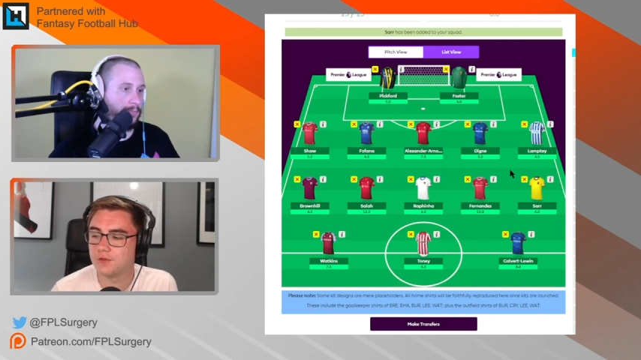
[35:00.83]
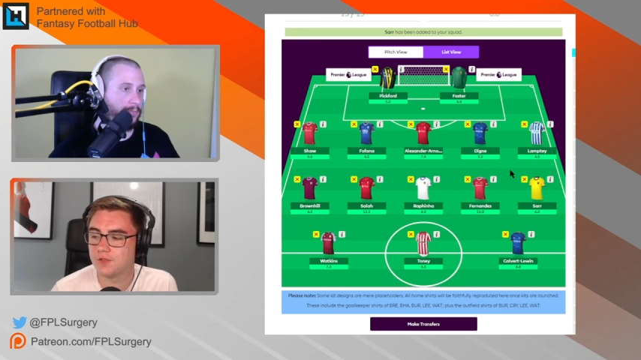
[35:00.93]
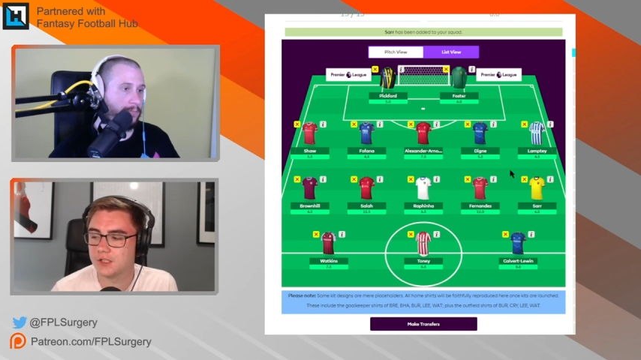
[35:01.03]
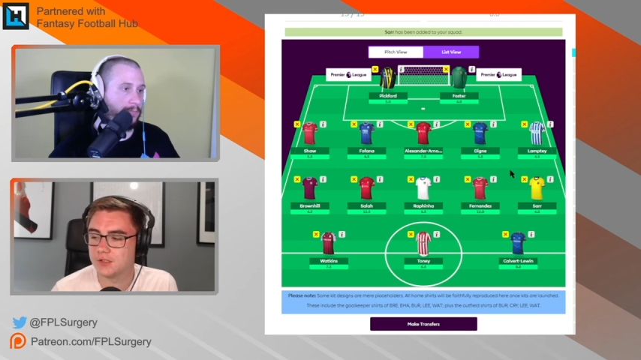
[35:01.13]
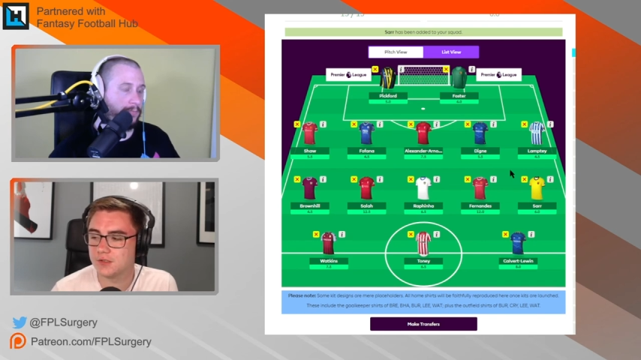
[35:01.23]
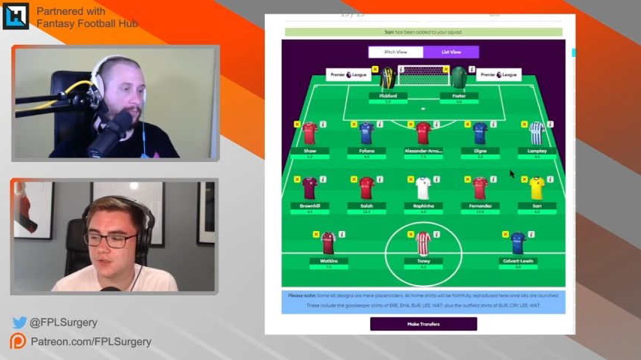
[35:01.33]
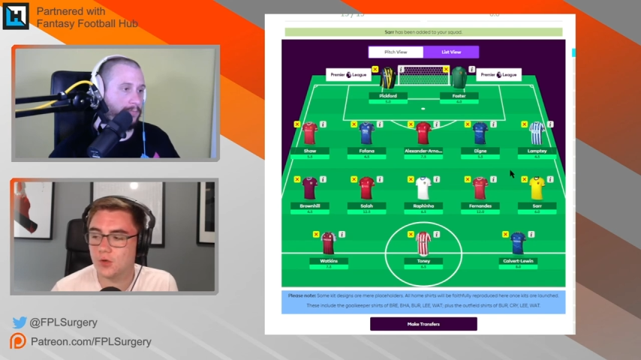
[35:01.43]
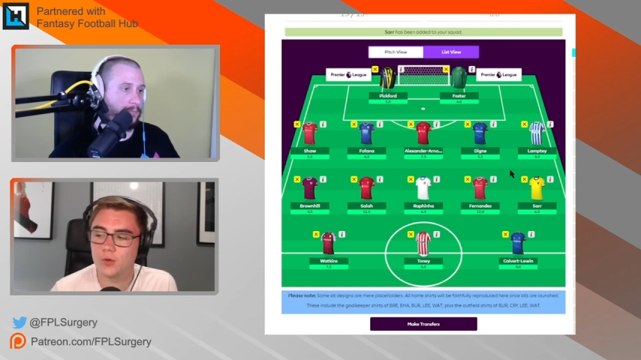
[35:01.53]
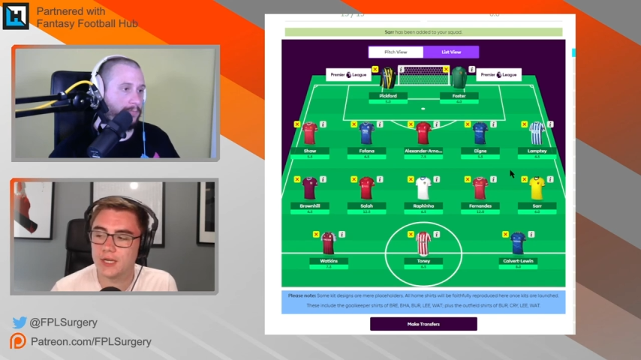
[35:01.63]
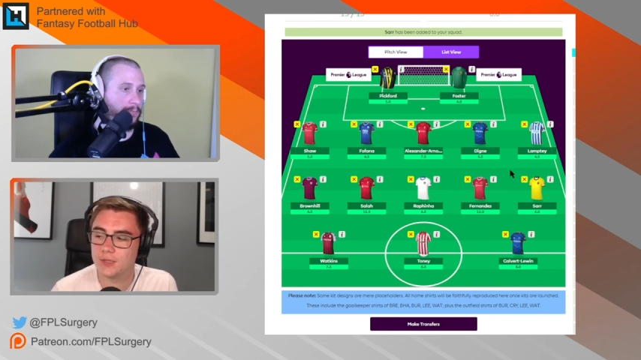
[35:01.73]
Speaker 1: fixtures
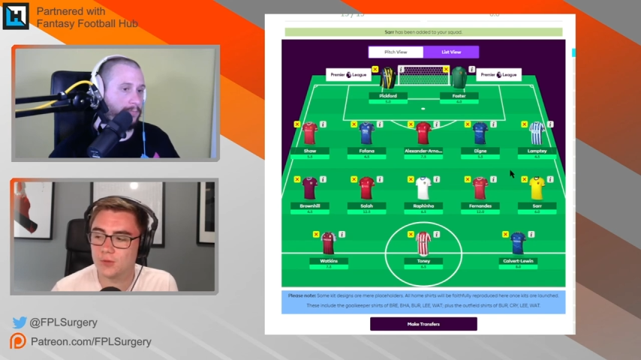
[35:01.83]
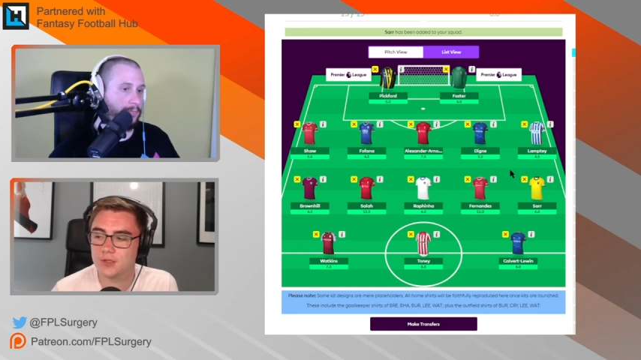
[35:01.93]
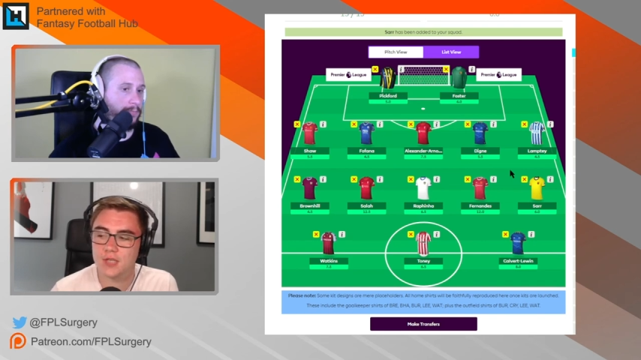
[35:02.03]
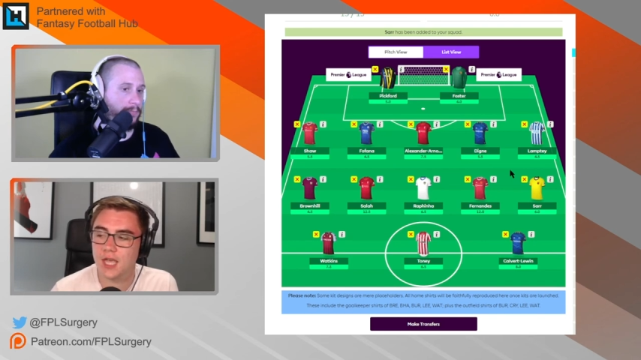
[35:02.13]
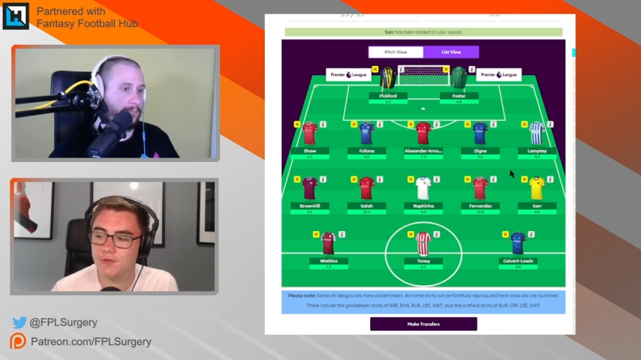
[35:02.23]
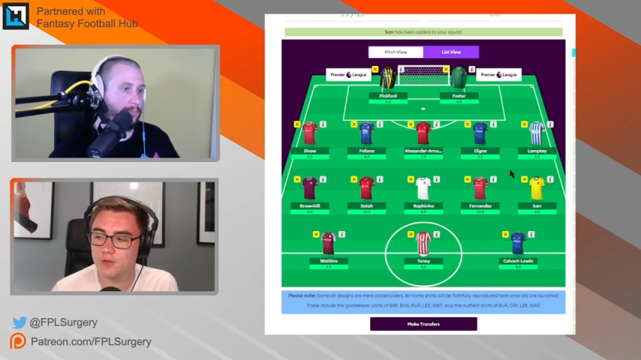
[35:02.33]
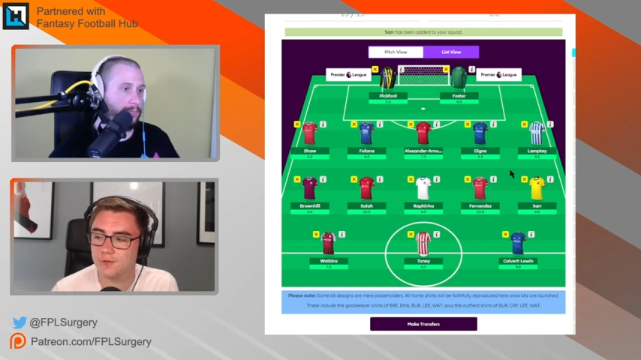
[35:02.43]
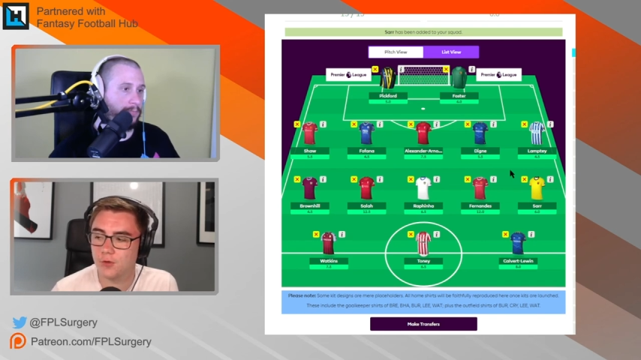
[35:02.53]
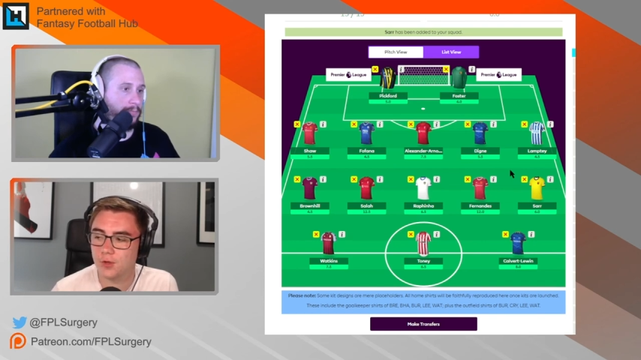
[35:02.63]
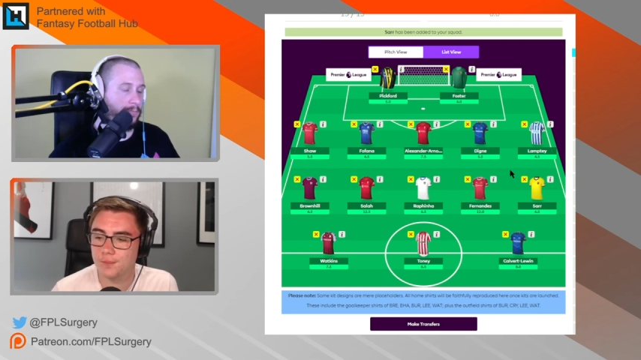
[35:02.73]
already, whereas I have no
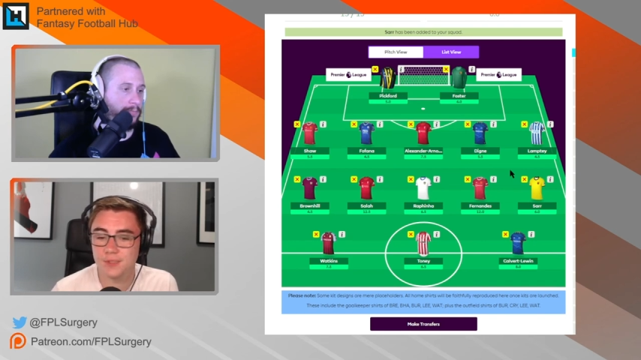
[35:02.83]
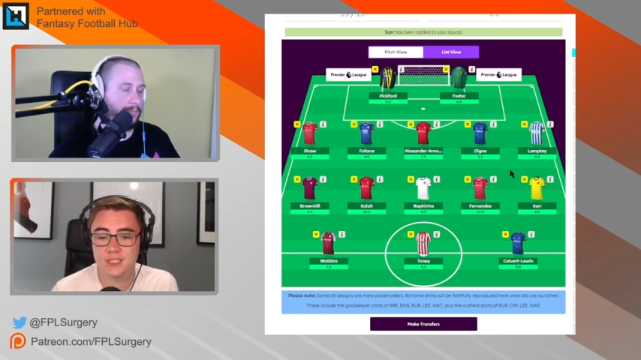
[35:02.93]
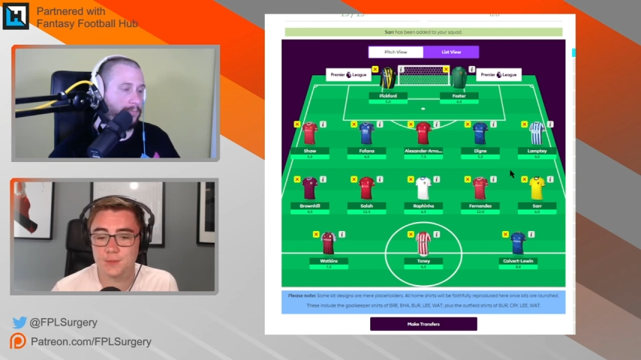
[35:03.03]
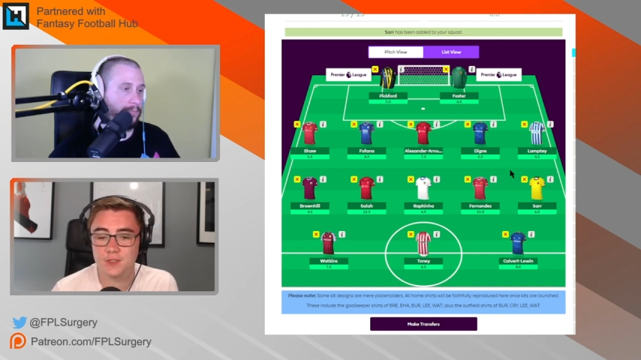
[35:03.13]
form. But to be